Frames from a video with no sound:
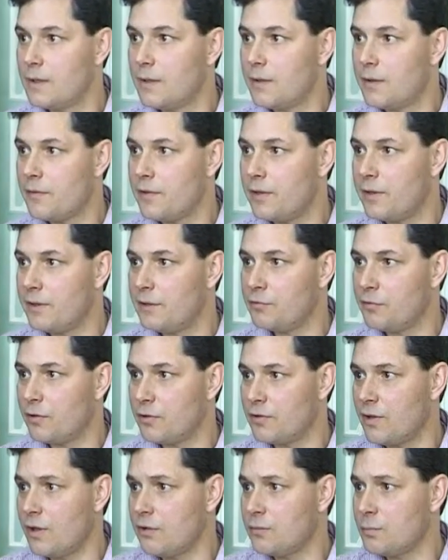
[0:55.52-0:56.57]
The
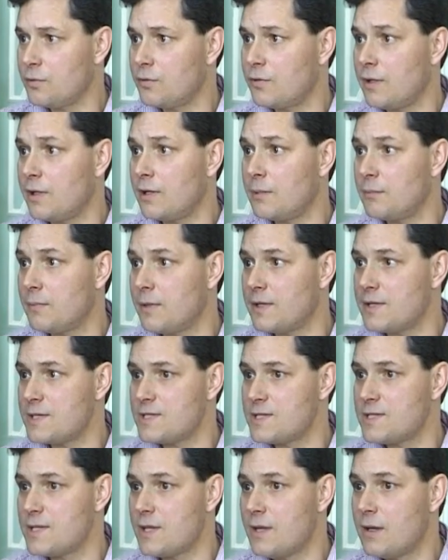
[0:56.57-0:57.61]
Frans Hals Museum
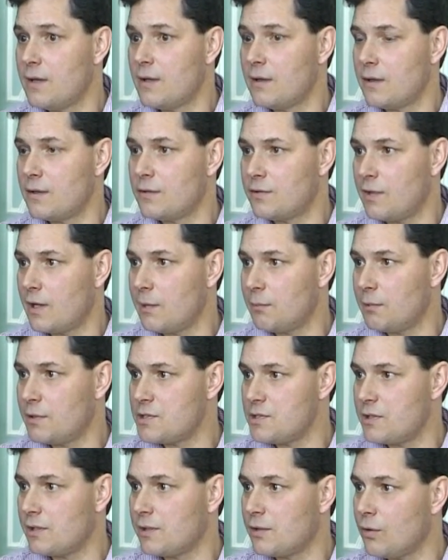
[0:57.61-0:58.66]
is
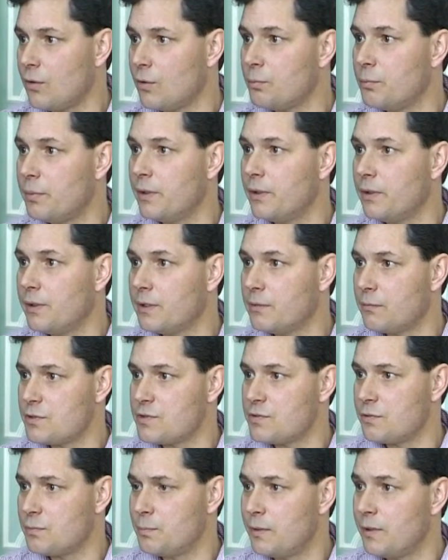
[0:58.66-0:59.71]
established in an old building which
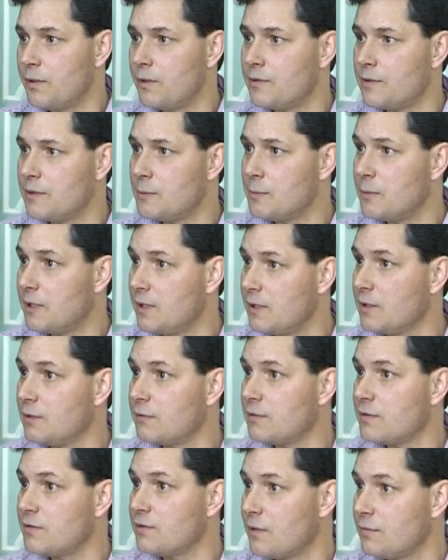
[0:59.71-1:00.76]
was built in the beginning
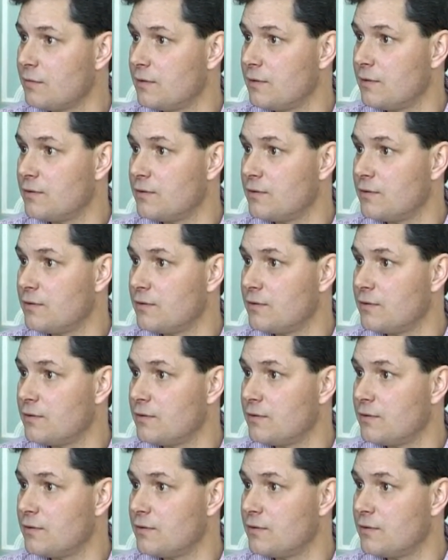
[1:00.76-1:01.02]
of the 17th